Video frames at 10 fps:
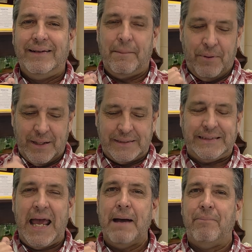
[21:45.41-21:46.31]
They put a
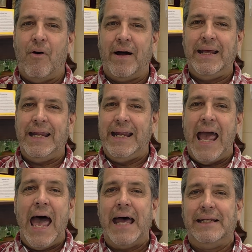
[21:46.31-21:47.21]
stamp on it and
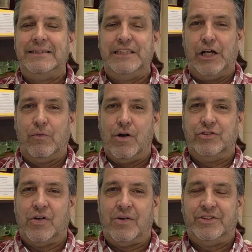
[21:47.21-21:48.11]
added
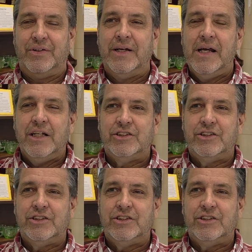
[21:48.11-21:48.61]
zeros onto it.